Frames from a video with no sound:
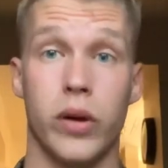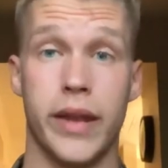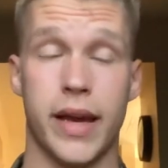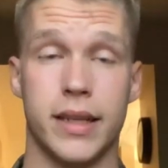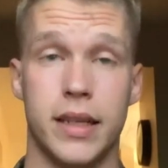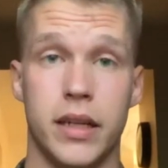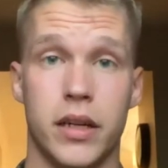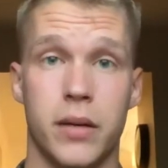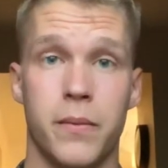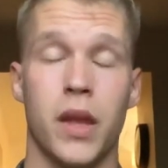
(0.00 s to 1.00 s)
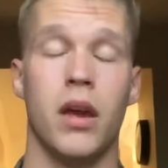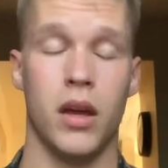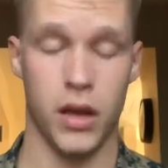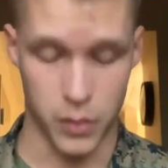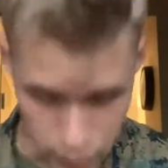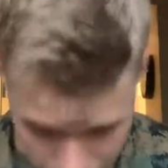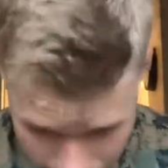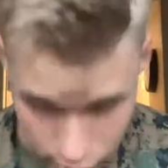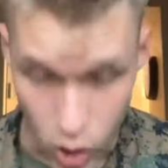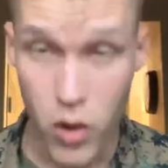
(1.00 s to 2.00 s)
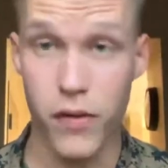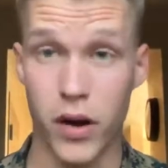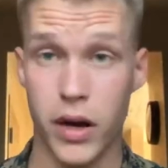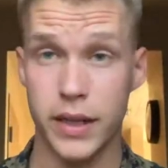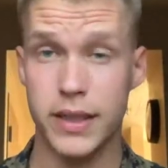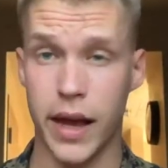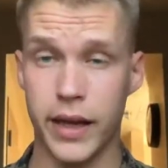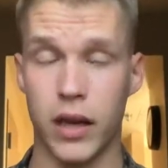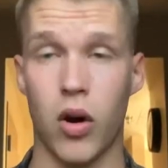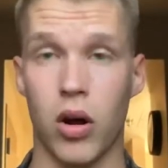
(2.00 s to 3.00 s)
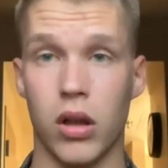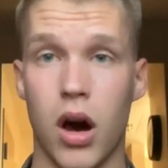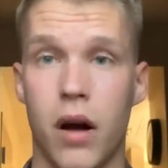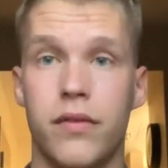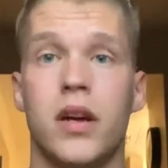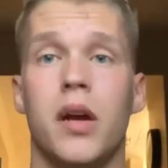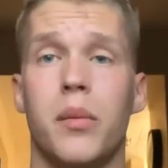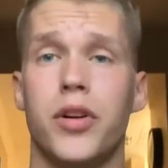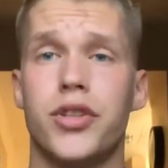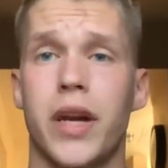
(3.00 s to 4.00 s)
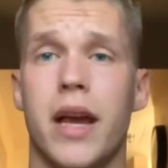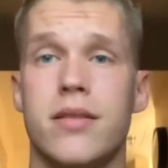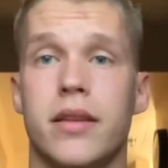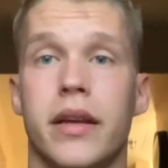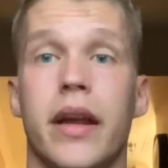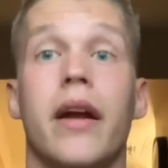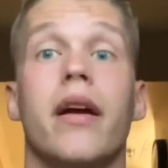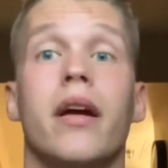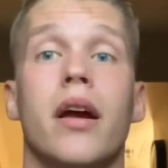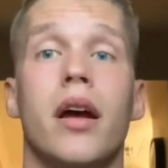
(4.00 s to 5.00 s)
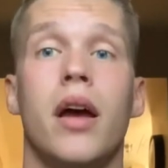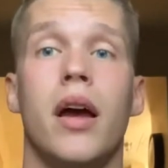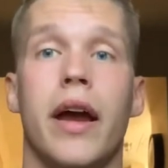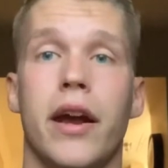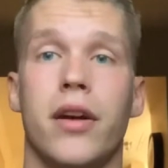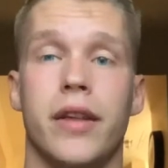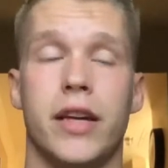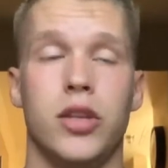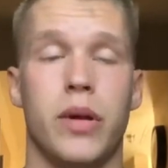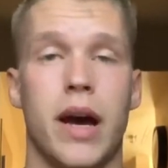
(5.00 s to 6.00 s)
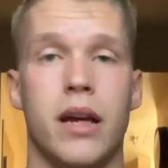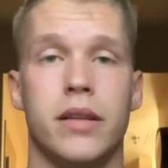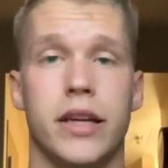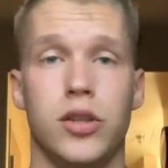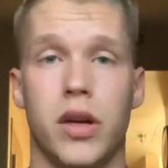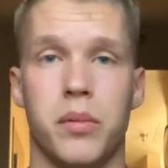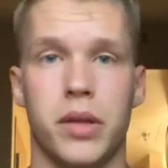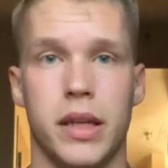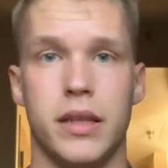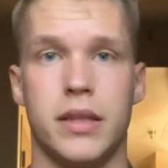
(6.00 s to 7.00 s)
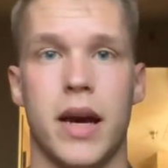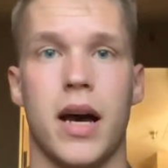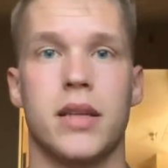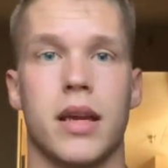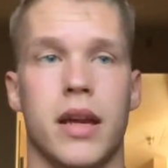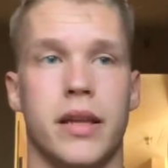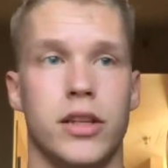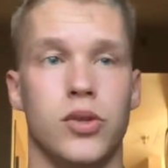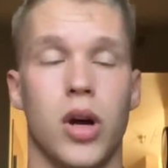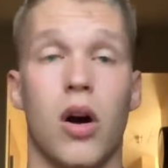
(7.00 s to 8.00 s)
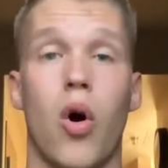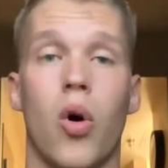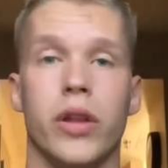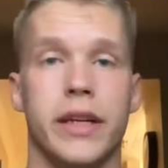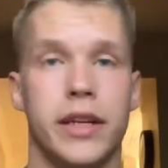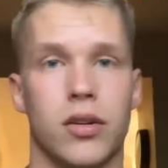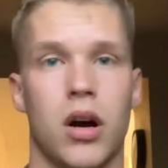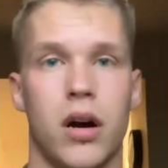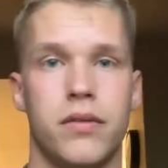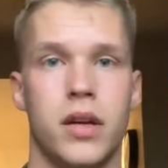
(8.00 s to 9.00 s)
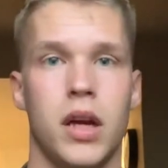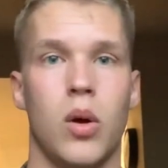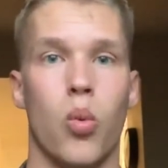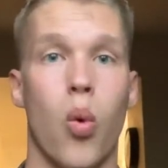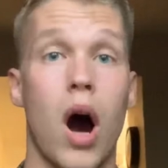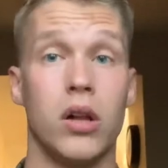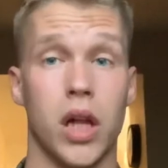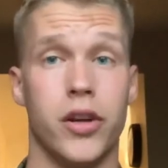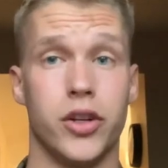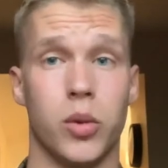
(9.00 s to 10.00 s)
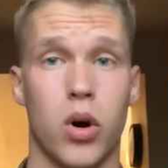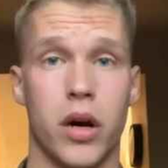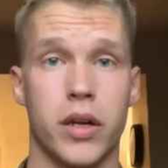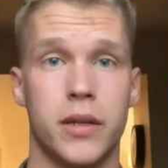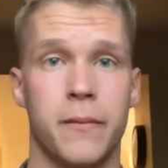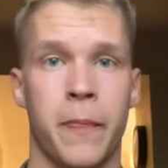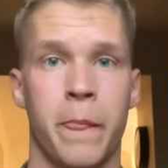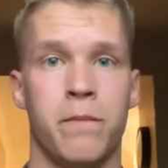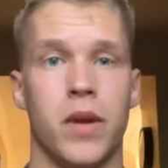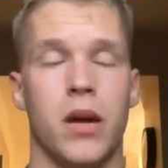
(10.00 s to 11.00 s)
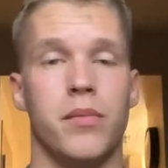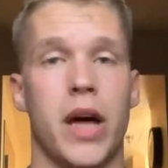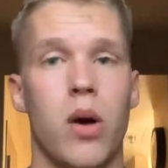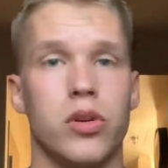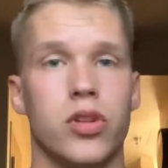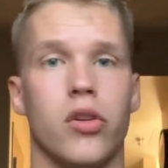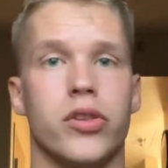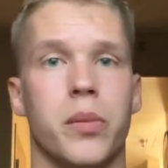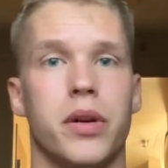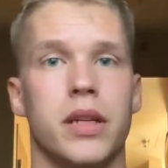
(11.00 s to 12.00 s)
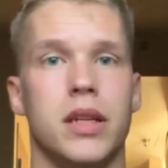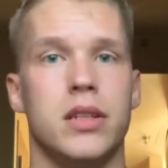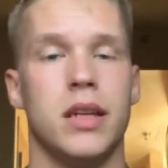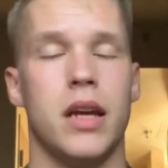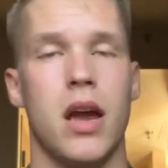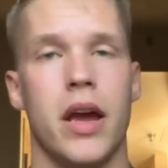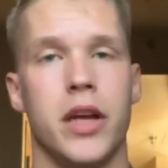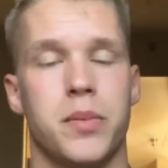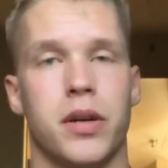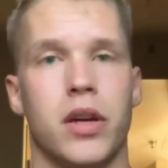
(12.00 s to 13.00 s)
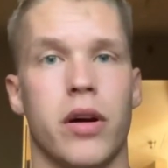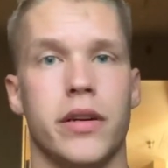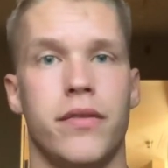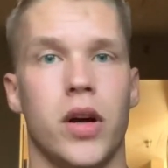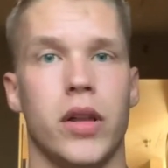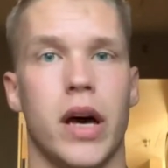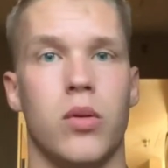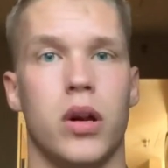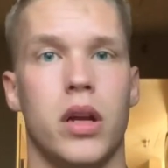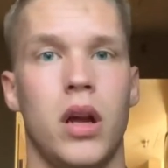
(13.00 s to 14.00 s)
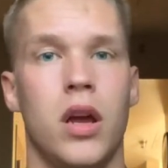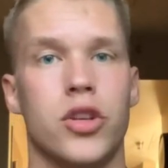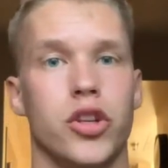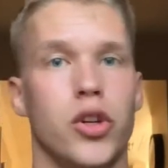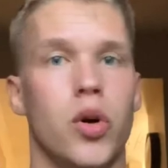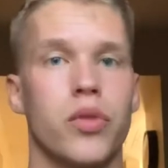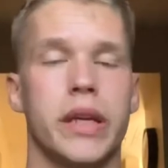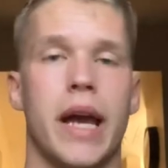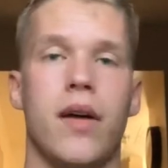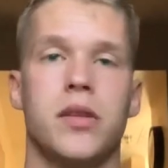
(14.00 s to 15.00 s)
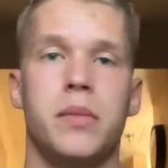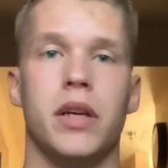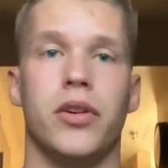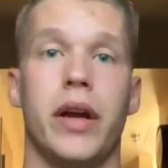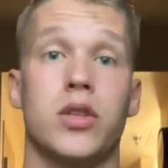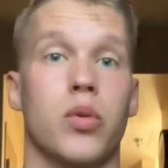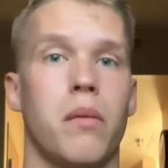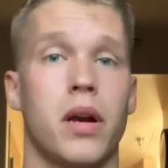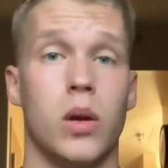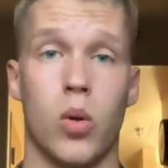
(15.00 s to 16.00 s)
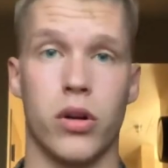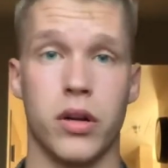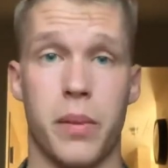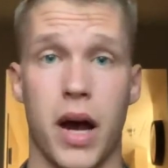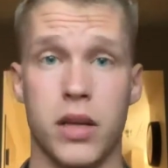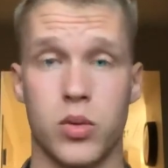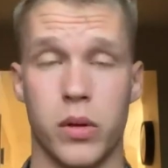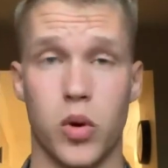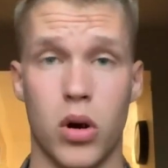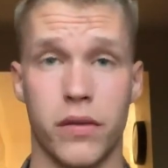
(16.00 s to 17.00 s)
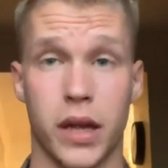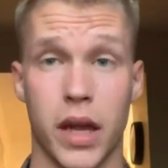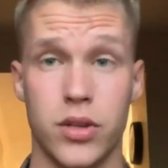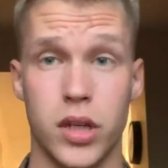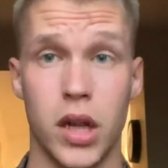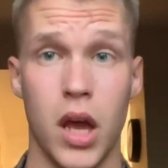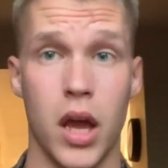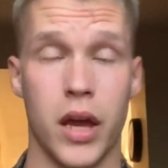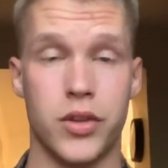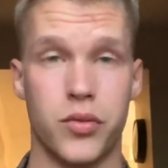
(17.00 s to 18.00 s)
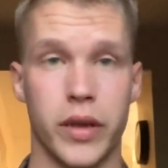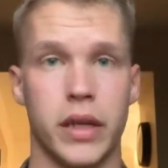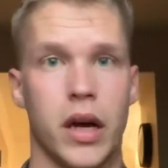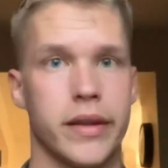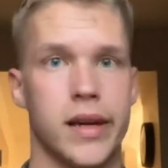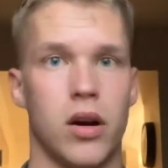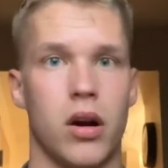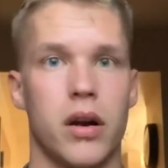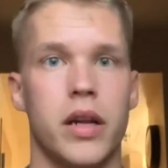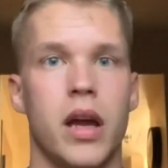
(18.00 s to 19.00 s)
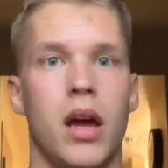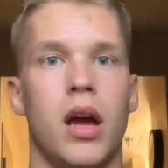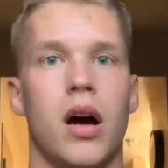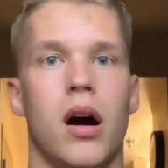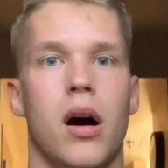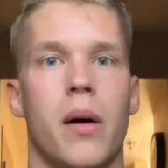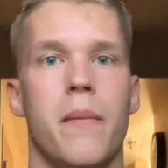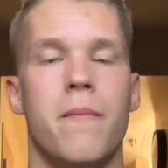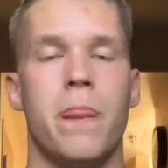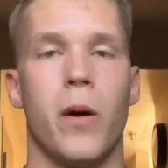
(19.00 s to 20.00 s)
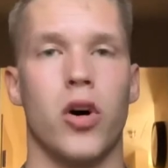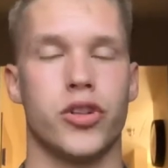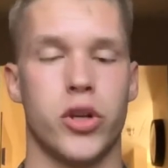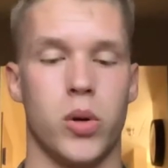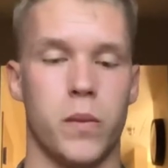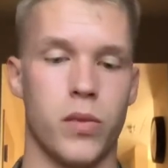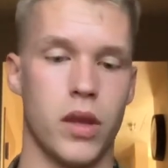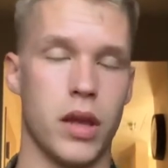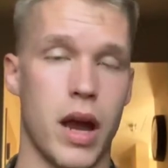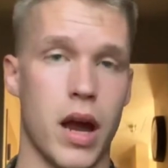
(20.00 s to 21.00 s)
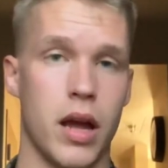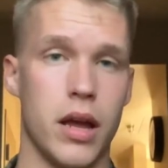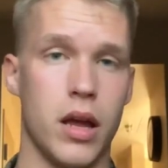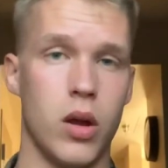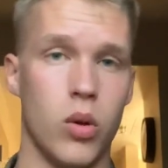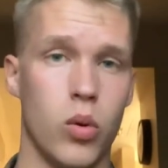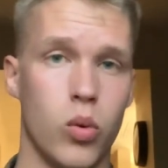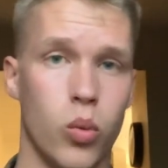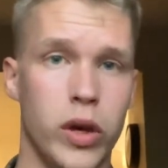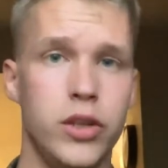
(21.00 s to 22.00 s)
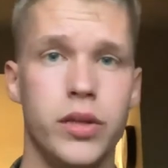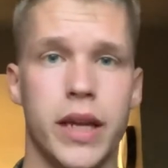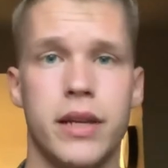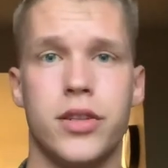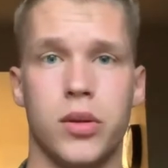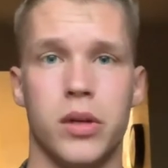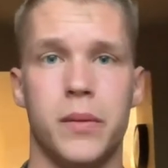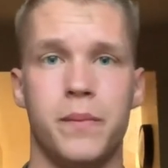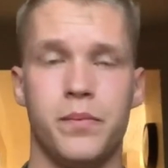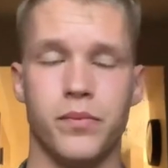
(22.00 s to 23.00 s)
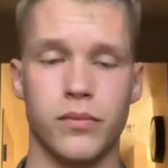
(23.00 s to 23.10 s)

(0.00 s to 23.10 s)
with that gear, bend over, take it all off, put your hands in the air that you had, that you completed the task and that you got all the gear off while underwater. That one's also pretty easy. It's pretty hard to fail that one. So you don't really have to be a great swimmer in order to pass swim qualification. It's really not that hard. Also, when you get into it,